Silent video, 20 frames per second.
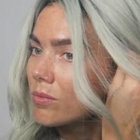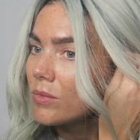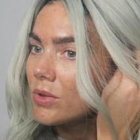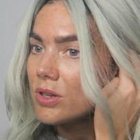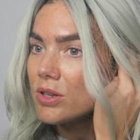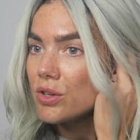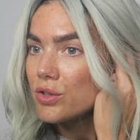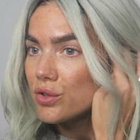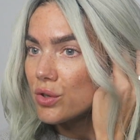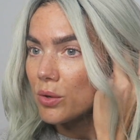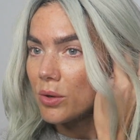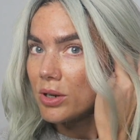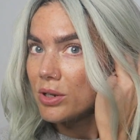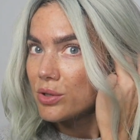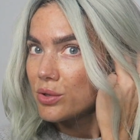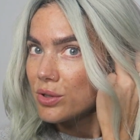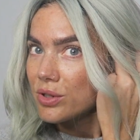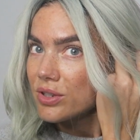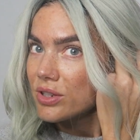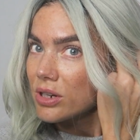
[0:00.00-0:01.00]
This is so
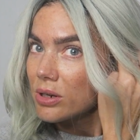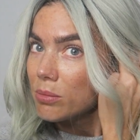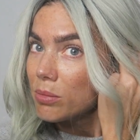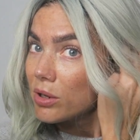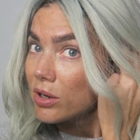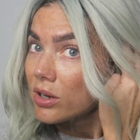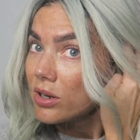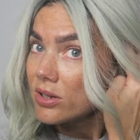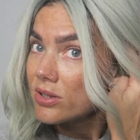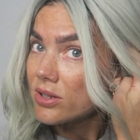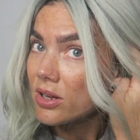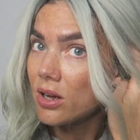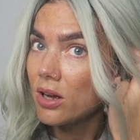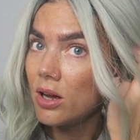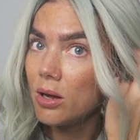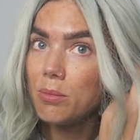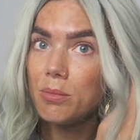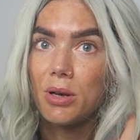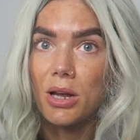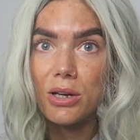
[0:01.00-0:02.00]
interesting because
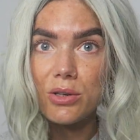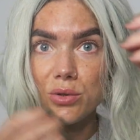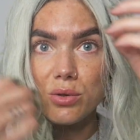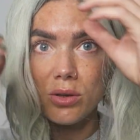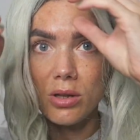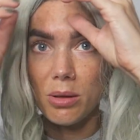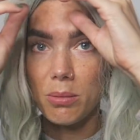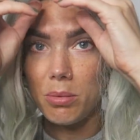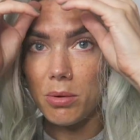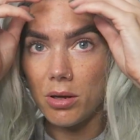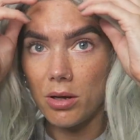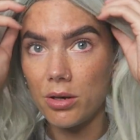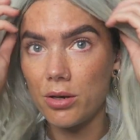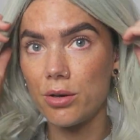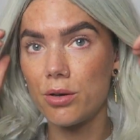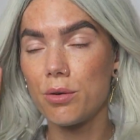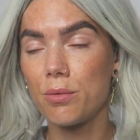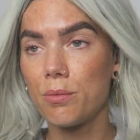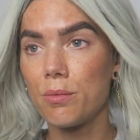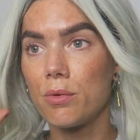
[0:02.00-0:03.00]
I'm naturally
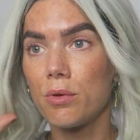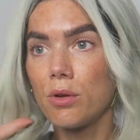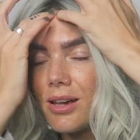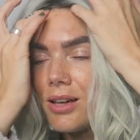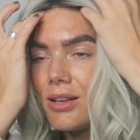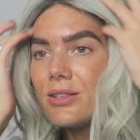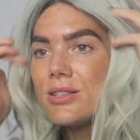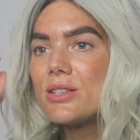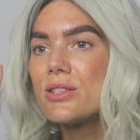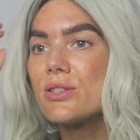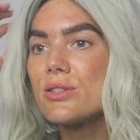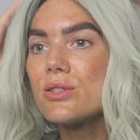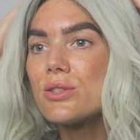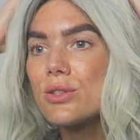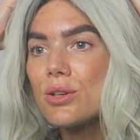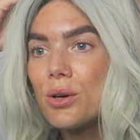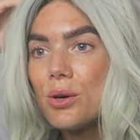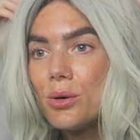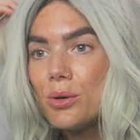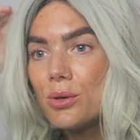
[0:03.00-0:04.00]
blonde. It's
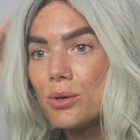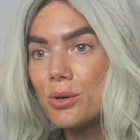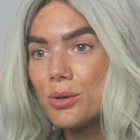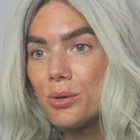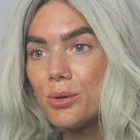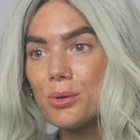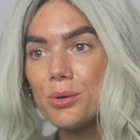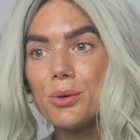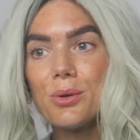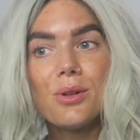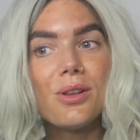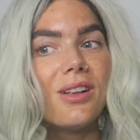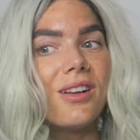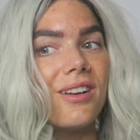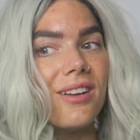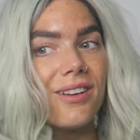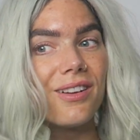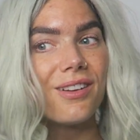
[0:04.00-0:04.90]
so cool.